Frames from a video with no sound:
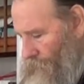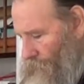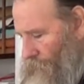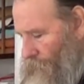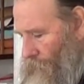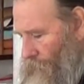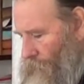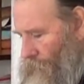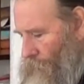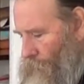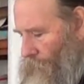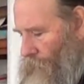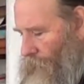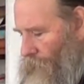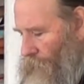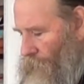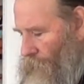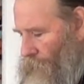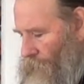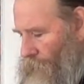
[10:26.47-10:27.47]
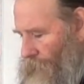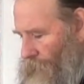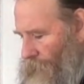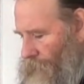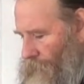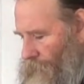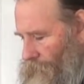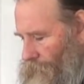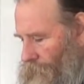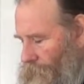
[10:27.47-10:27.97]
do the trench
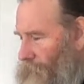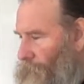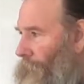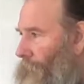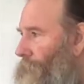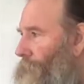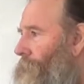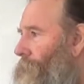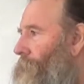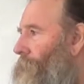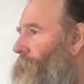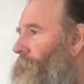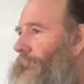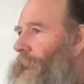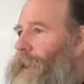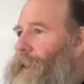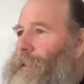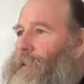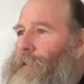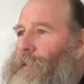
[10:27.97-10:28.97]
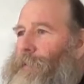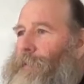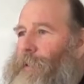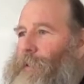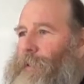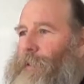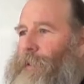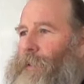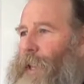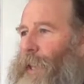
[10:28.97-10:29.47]
scene on the Death Star in the
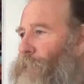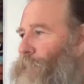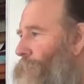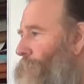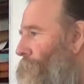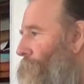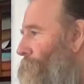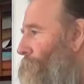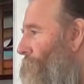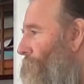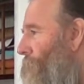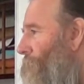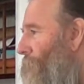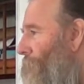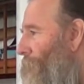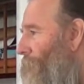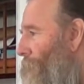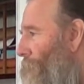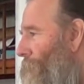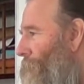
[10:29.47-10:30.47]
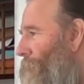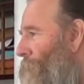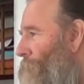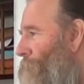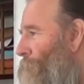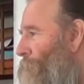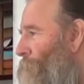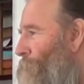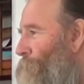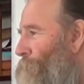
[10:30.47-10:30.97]
first Star Wars movie,
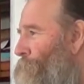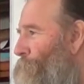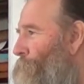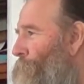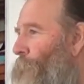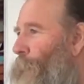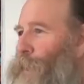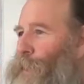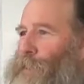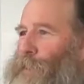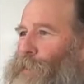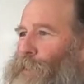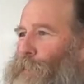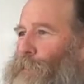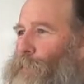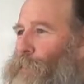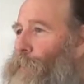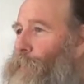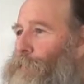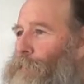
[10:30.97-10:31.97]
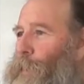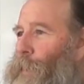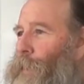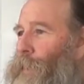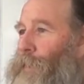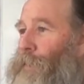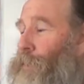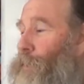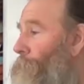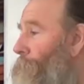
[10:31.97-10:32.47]
I usually wouldn't
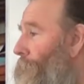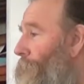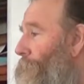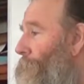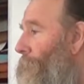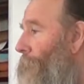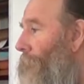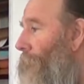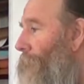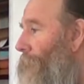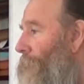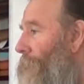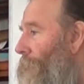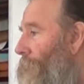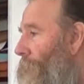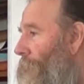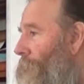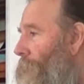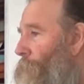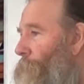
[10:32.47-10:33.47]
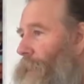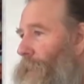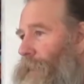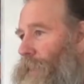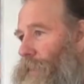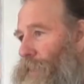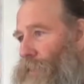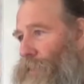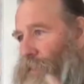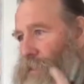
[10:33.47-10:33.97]
bother too much about it, but it
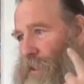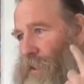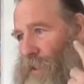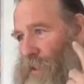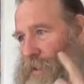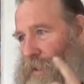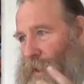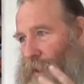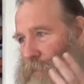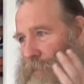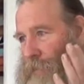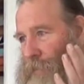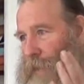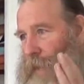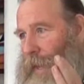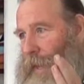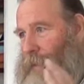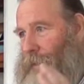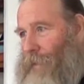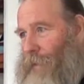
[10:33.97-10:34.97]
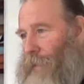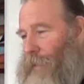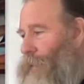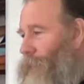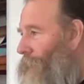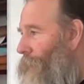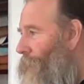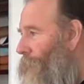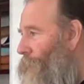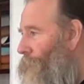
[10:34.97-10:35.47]
is good to know that
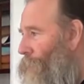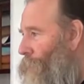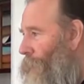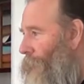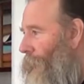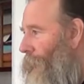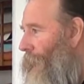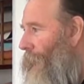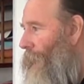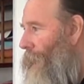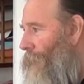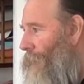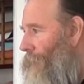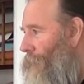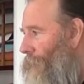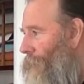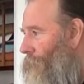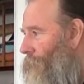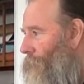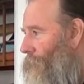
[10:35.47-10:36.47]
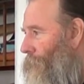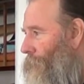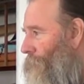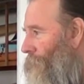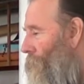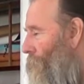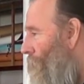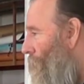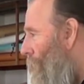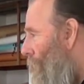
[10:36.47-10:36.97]
in your head,
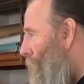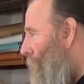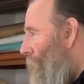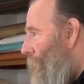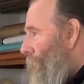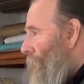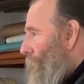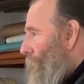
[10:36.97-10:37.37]
so that